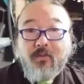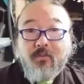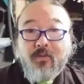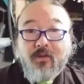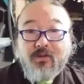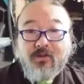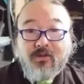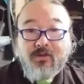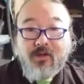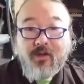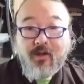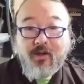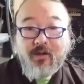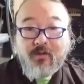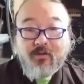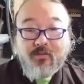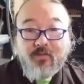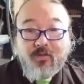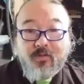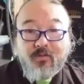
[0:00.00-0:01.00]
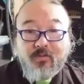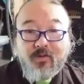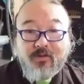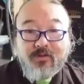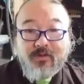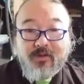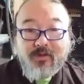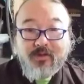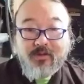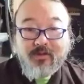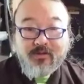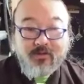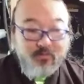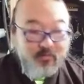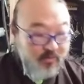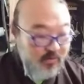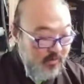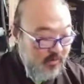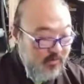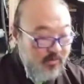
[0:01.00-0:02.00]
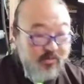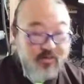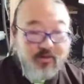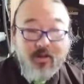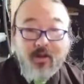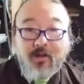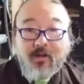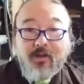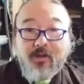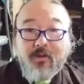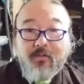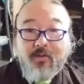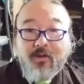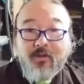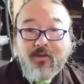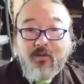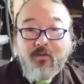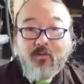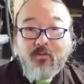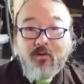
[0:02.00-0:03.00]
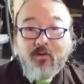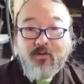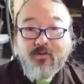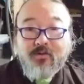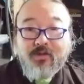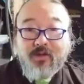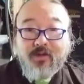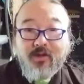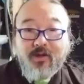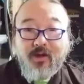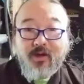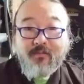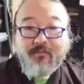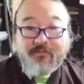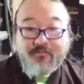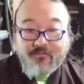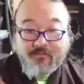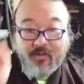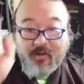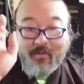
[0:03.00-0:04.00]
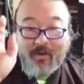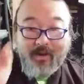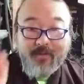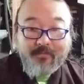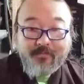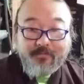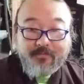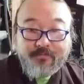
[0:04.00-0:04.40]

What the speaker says: Mitch, the ultimate multi-instrumentalist, talking about oboe. Signing off. Bye bye.